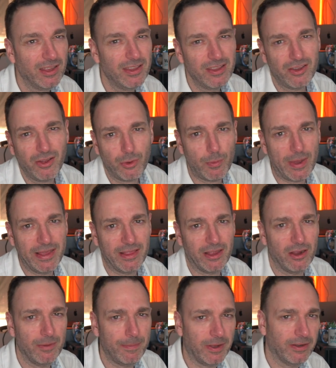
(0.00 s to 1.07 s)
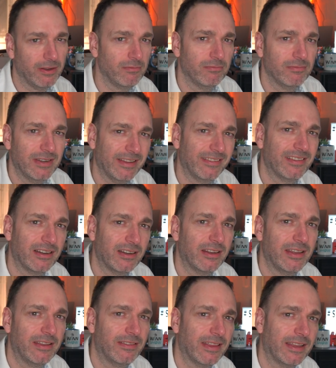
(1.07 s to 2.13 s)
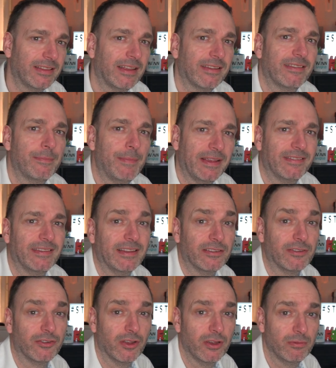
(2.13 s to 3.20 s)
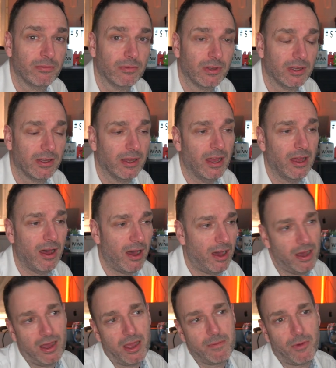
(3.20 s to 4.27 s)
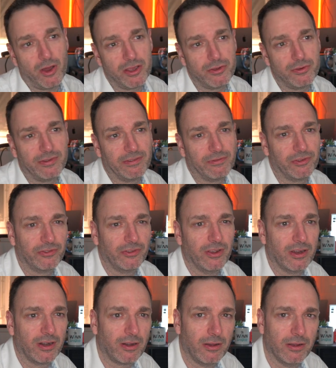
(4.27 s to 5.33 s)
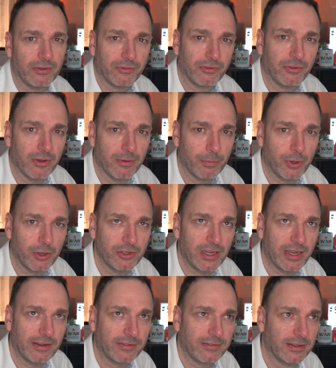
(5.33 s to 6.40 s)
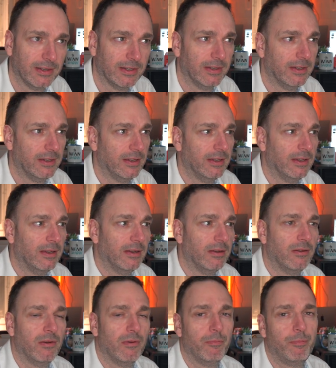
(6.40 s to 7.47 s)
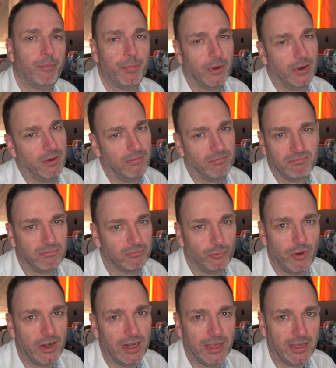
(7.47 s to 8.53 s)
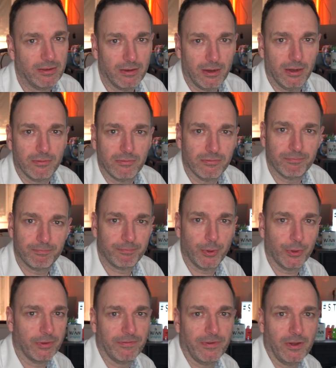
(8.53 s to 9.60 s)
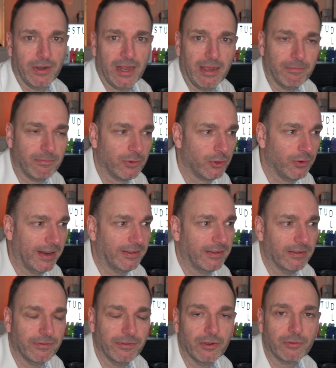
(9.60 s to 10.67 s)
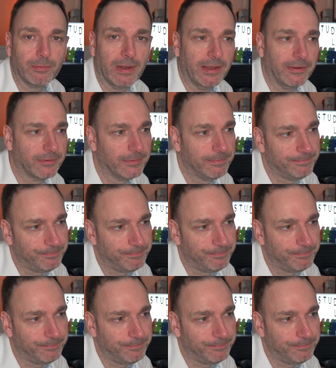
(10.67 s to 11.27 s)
you've got to weigh that up. I don't necessarily think that's the best thing to do. I might use it for certain clients for certain projects, but really I'd put the file name correct in the first place.